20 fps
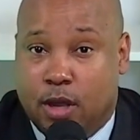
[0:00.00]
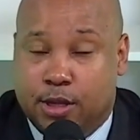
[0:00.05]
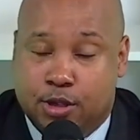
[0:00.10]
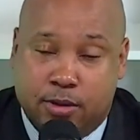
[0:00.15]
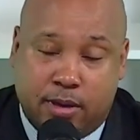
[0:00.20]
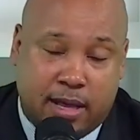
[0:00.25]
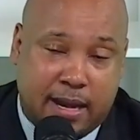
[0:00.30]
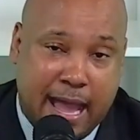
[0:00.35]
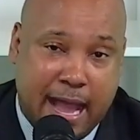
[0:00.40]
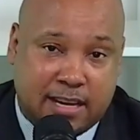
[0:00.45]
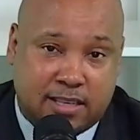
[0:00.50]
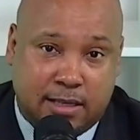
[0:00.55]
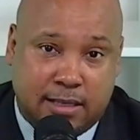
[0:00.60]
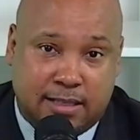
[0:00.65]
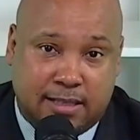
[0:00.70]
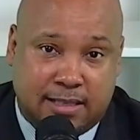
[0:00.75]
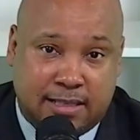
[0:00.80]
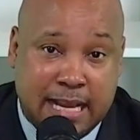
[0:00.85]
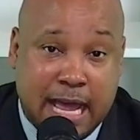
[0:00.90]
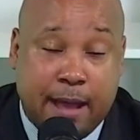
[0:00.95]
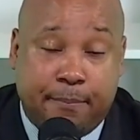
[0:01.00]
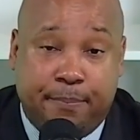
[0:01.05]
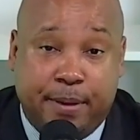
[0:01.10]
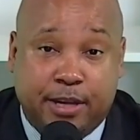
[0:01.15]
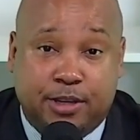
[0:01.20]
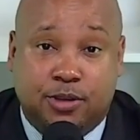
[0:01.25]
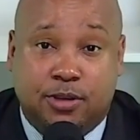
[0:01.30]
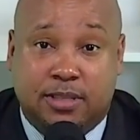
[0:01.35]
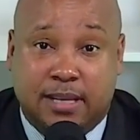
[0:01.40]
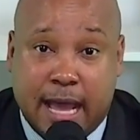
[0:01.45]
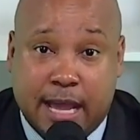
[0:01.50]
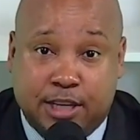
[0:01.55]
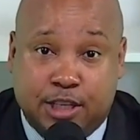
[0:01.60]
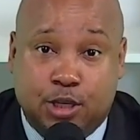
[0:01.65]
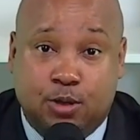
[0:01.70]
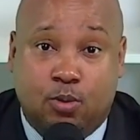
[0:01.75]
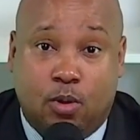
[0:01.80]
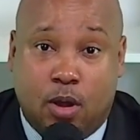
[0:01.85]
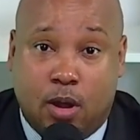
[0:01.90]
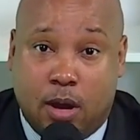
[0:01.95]
you can actually snap pictures as
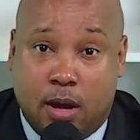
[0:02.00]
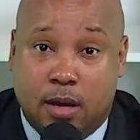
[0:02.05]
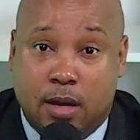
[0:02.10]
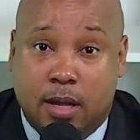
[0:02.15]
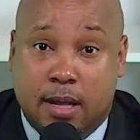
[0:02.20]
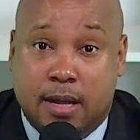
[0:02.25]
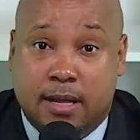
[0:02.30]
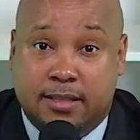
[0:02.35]
you are